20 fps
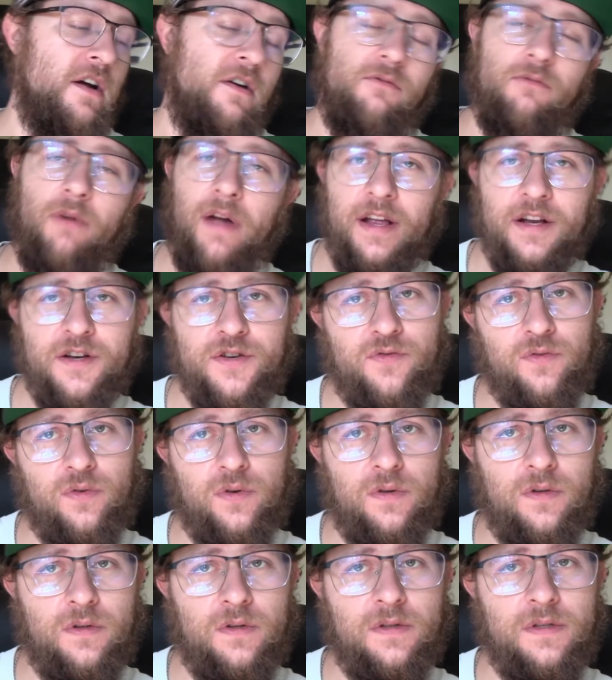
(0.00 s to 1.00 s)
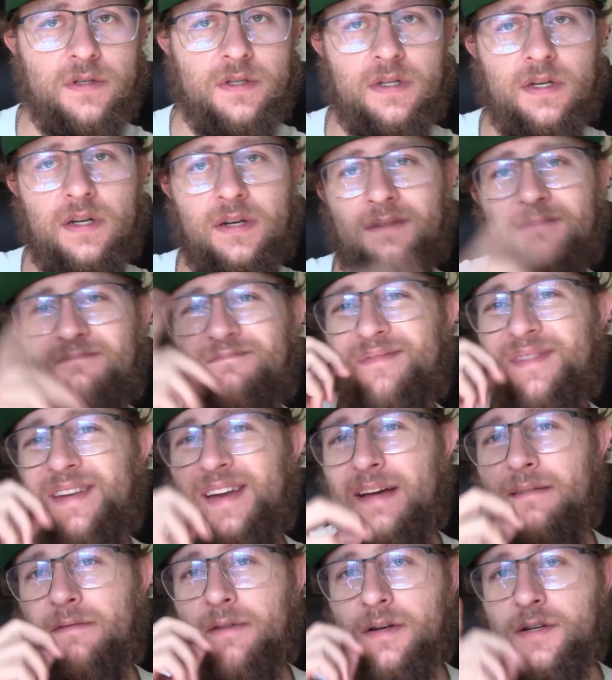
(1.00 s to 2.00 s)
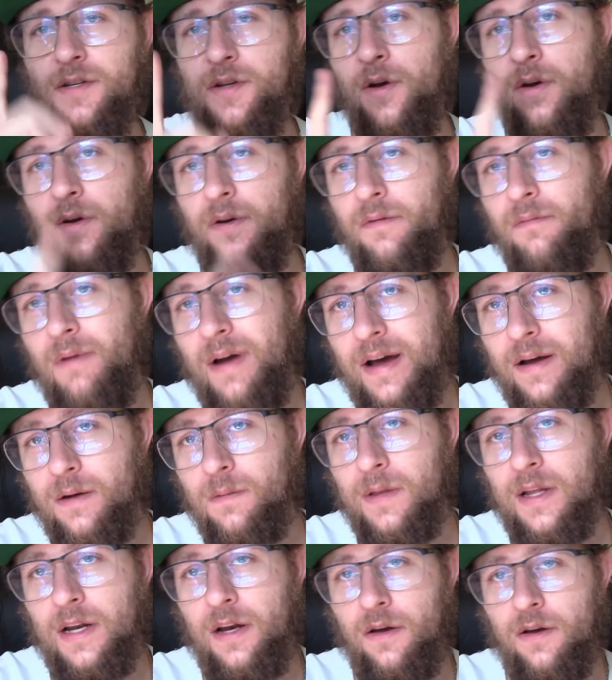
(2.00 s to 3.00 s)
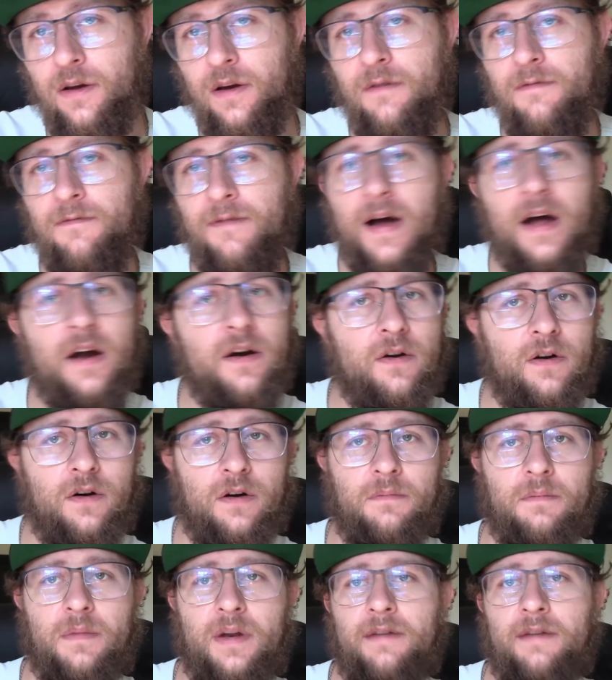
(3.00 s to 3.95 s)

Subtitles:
Range rules: never turn around with a loaded firearm,